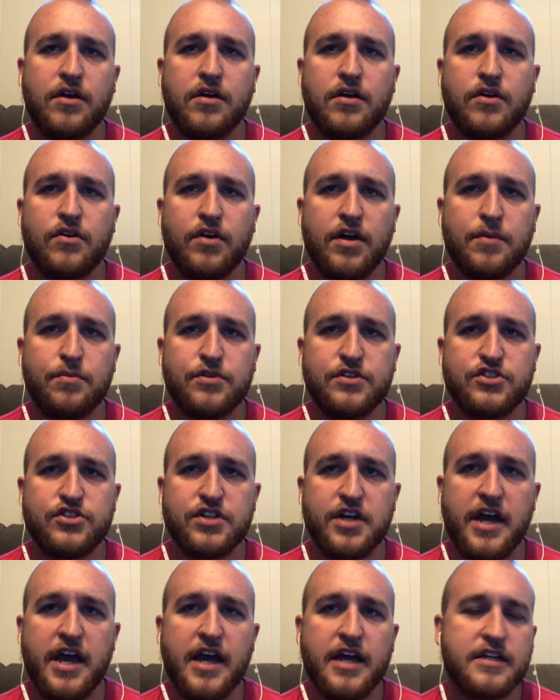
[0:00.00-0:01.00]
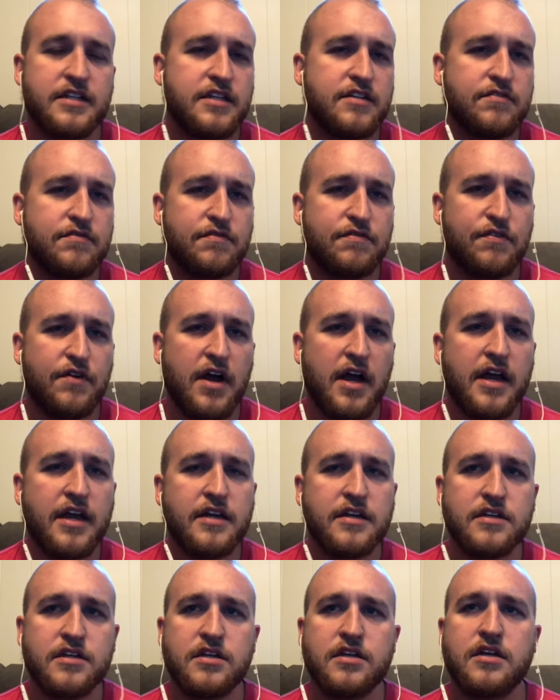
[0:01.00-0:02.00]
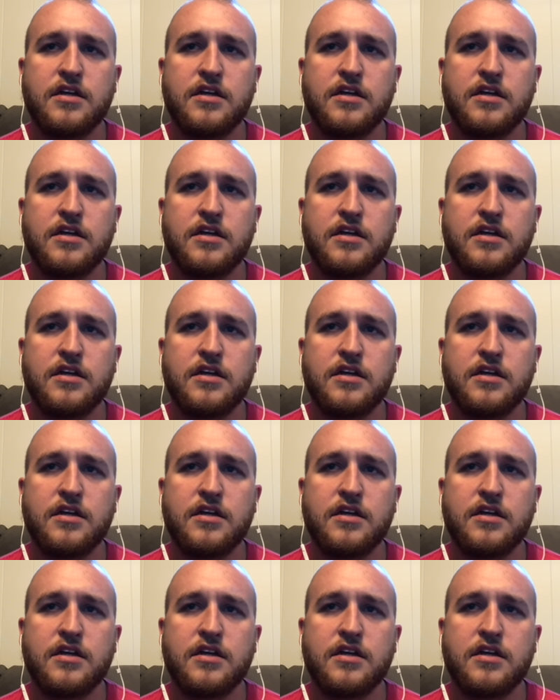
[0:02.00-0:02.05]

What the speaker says: grandpa Jack didn't find